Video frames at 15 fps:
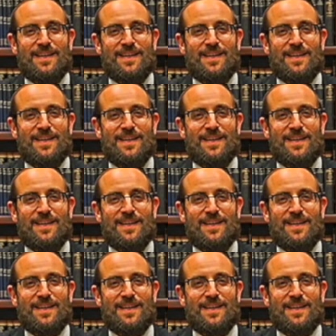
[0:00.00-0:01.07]

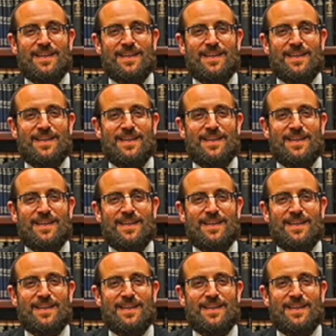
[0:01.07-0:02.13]

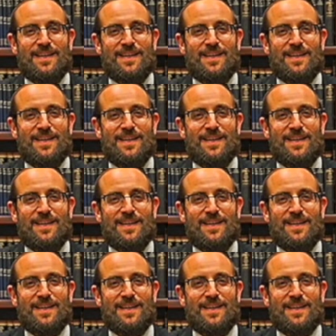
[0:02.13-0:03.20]

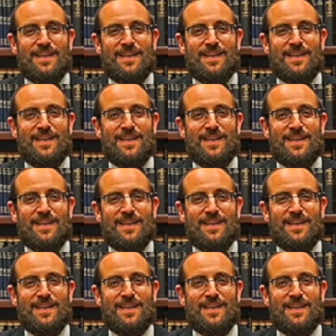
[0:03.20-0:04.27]

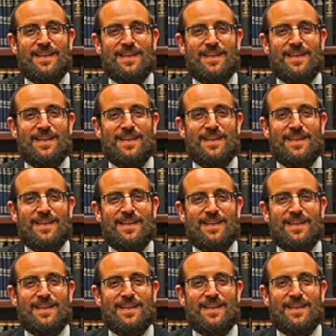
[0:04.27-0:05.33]

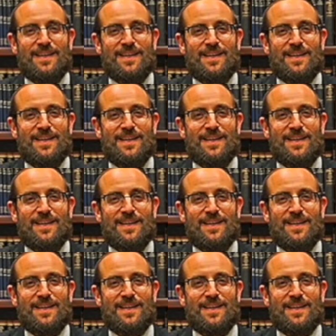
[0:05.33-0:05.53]
This is a still picture; no speech is visible.